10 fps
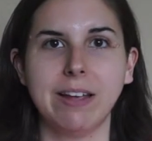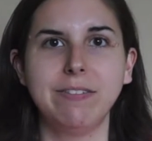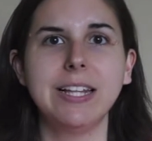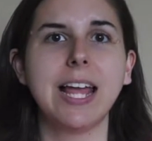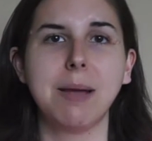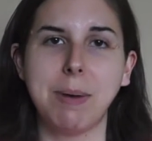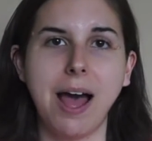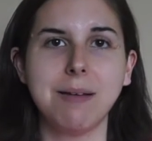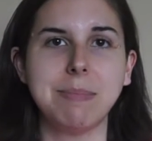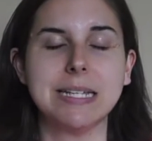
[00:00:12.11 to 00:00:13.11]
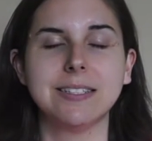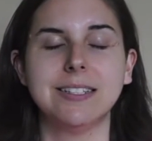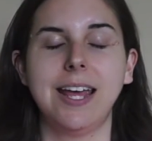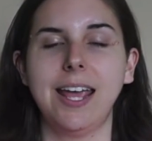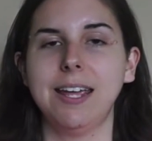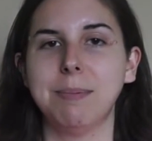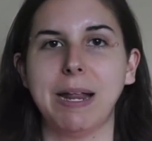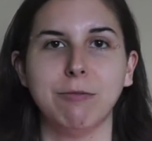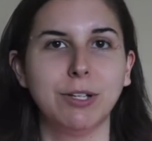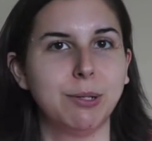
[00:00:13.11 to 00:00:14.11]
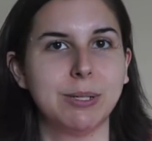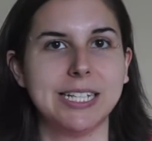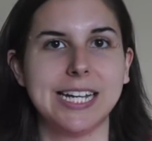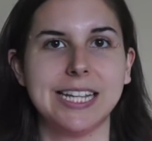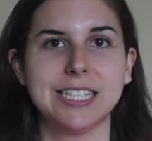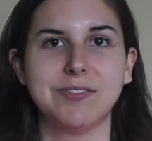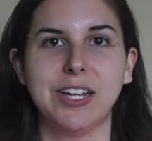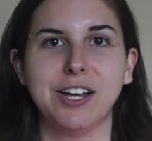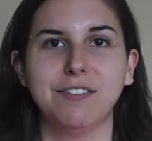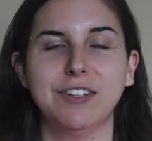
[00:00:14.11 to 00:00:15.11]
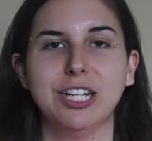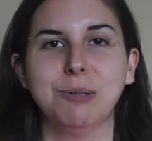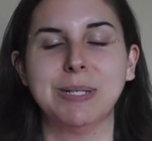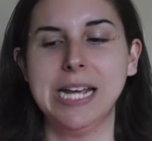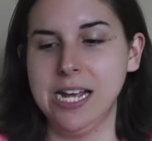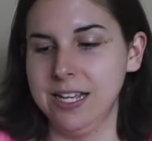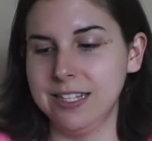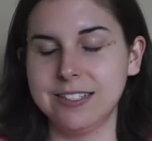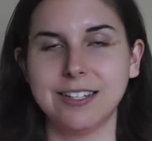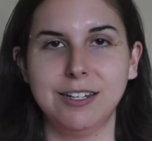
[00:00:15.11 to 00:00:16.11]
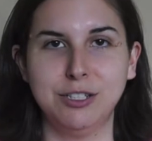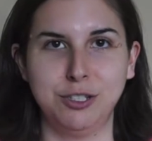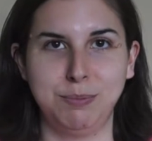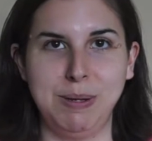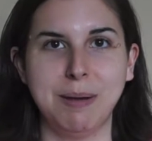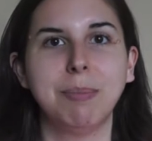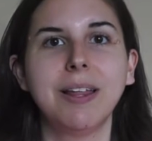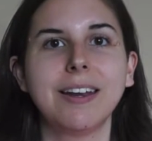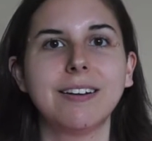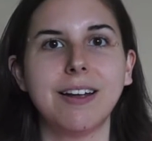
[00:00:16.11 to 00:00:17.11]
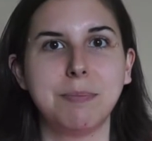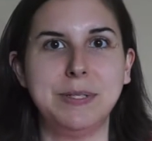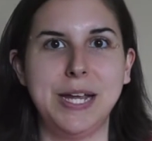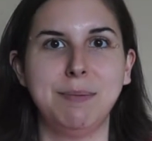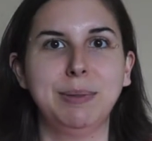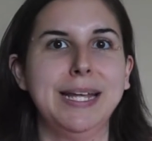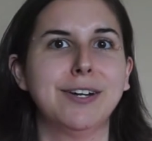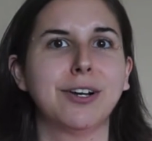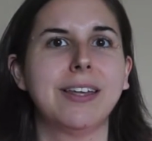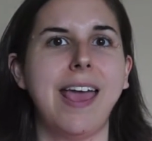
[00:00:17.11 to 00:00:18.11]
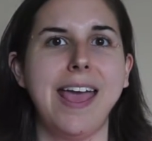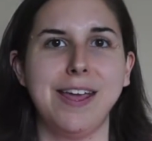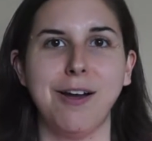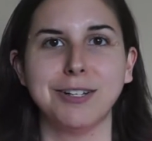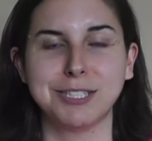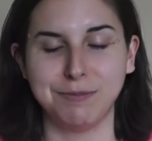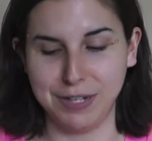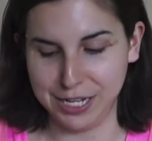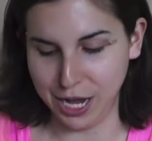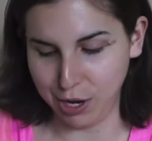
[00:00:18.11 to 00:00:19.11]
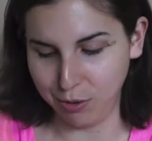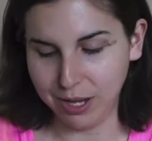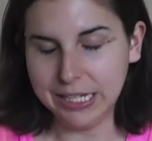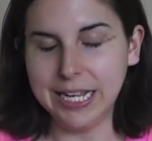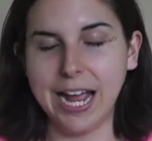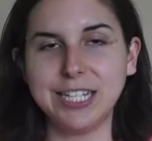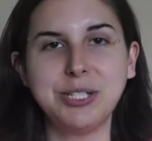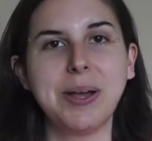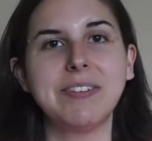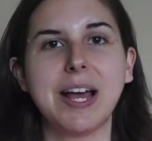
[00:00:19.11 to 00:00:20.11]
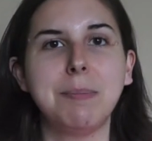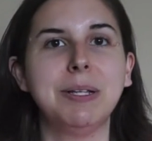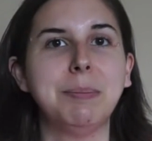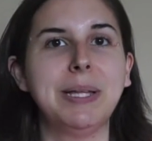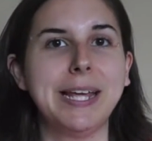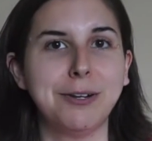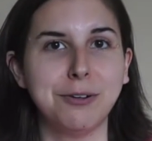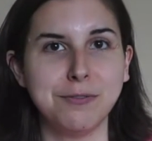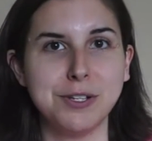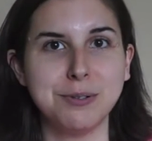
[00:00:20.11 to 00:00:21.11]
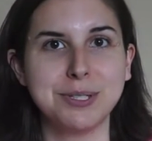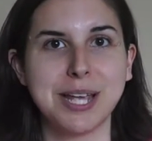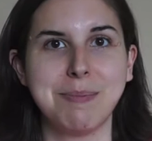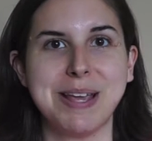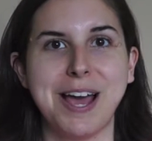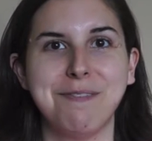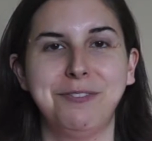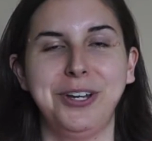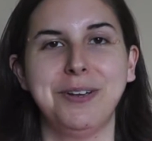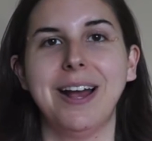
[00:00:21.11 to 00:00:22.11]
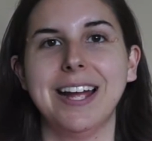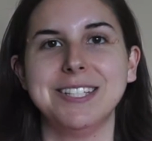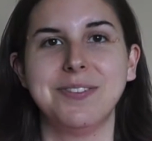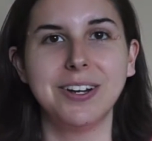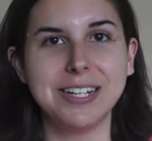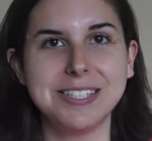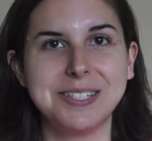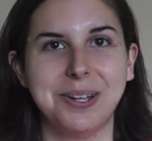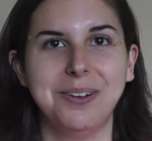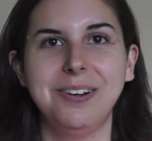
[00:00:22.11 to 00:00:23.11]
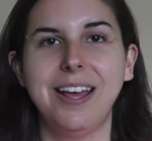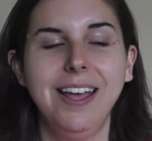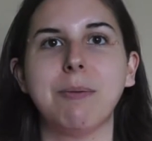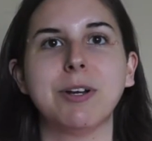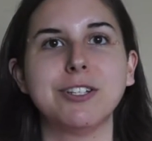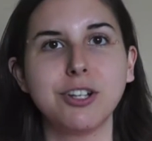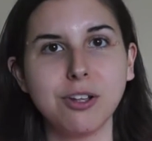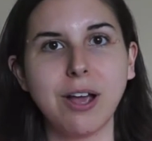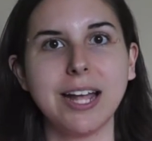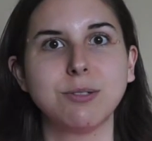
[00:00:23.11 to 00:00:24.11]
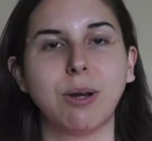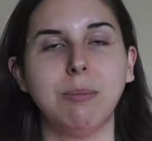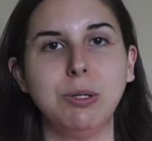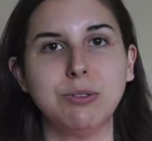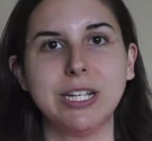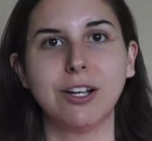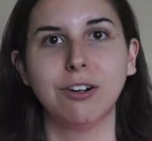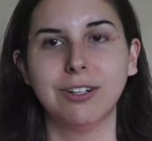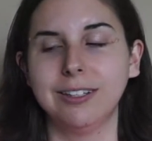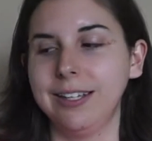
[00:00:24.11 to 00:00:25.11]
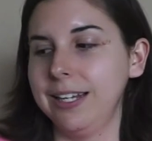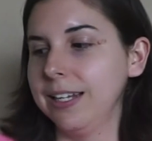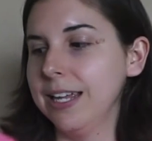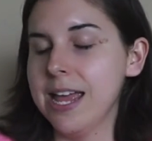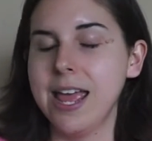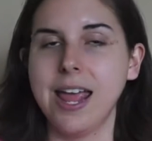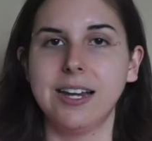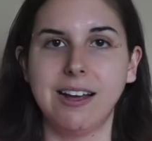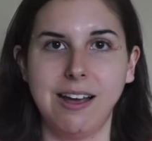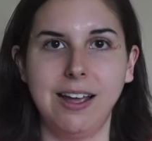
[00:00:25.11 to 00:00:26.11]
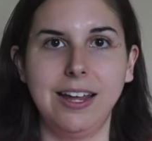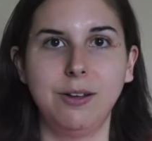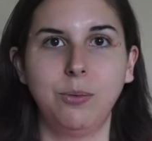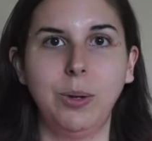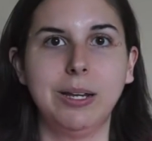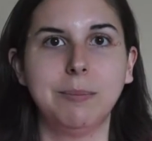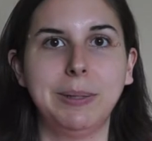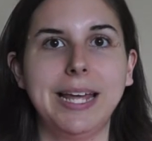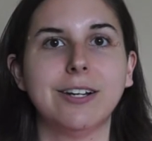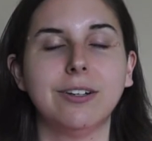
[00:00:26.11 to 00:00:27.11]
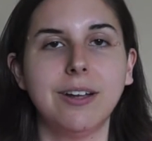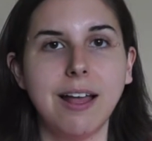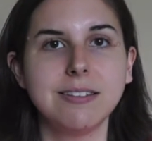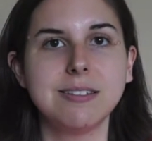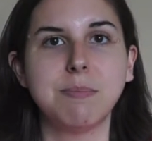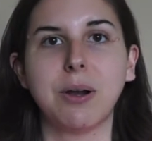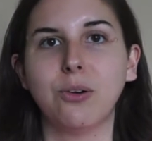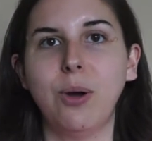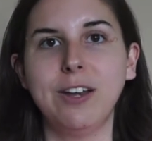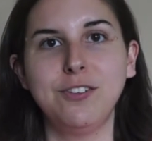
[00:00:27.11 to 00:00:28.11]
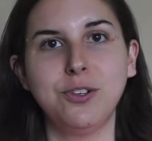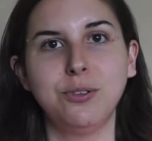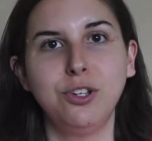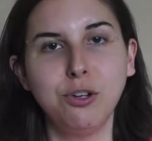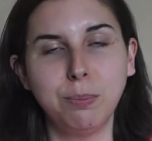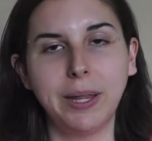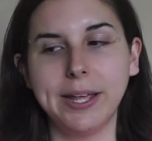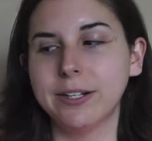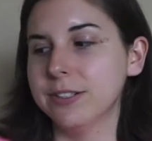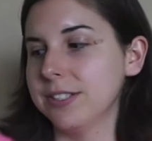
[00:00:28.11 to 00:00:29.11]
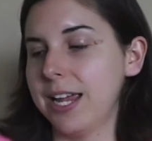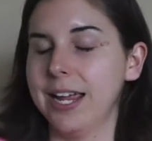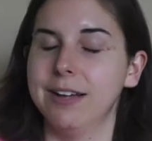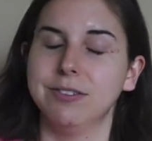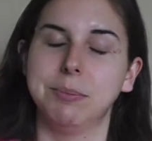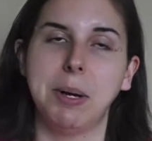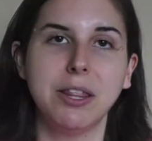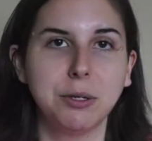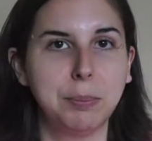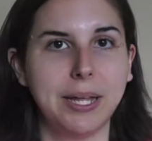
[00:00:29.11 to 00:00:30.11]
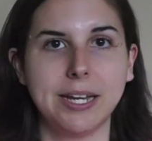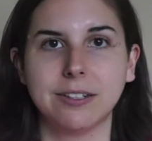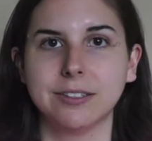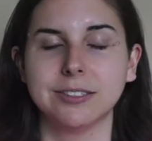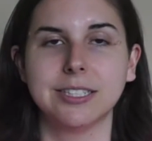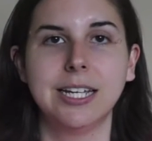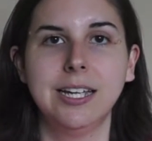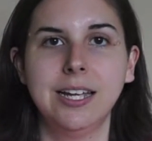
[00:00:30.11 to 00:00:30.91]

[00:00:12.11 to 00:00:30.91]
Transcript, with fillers: I feel like I'm a hot mess today, but I really wanted to get this video filmed. This is going to just be a planner update, planner chaos video. I do have a couple of planner reviews coming up for you guys very soon. I'm going to show you guys what I'm using currently and I went planner nuts, bought quite a few new planners. I have some other planners.